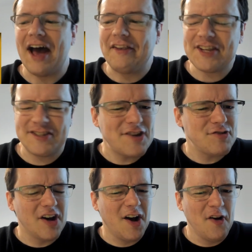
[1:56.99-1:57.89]
and
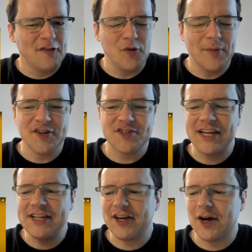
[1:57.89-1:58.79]
a half almost,
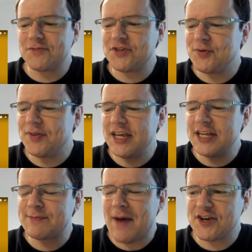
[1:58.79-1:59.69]
leading up to the
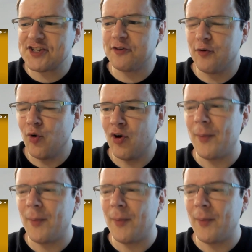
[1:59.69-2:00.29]
Spanish Civil War.